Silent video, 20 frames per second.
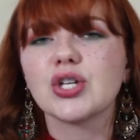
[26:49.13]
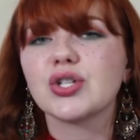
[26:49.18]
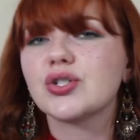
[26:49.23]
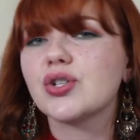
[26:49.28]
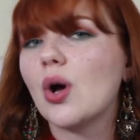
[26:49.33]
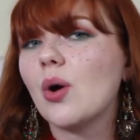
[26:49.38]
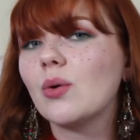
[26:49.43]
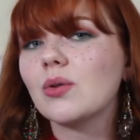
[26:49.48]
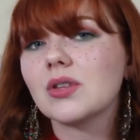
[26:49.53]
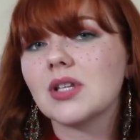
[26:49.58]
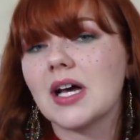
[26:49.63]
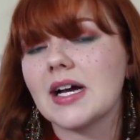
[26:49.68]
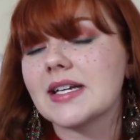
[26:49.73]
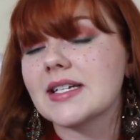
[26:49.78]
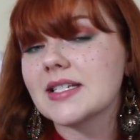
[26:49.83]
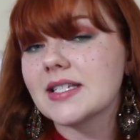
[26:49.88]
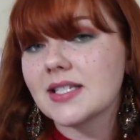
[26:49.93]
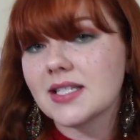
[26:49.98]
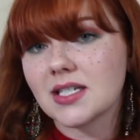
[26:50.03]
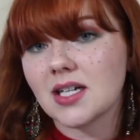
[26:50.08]
don't let
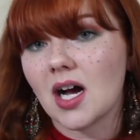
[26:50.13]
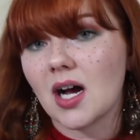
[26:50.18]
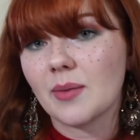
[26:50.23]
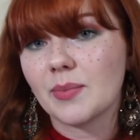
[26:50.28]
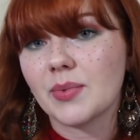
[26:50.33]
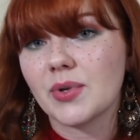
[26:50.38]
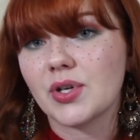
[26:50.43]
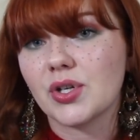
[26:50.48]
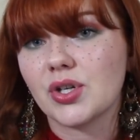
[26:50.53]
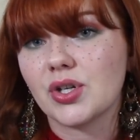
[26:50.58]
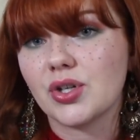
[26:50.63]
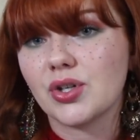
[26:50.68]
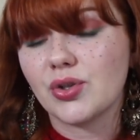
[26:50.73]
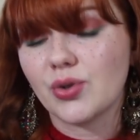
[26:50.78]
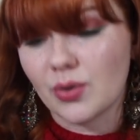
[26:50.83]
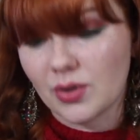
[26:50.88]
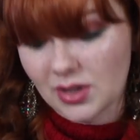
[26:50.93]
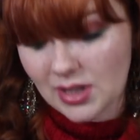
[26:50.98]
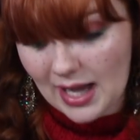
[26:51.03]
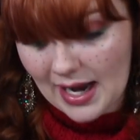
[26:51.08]
it stop
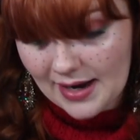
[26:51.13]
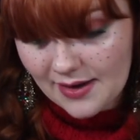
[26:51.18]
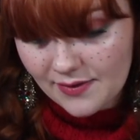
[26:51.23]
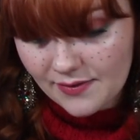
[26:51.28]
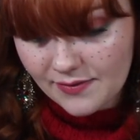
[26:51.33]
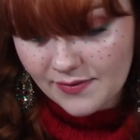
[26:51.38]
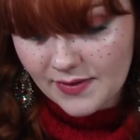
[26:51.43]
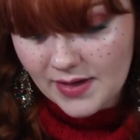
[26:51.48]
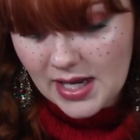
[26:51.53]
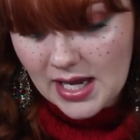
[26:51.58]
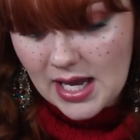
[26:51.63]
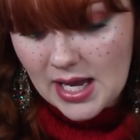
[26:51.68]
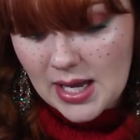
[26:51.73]
your life,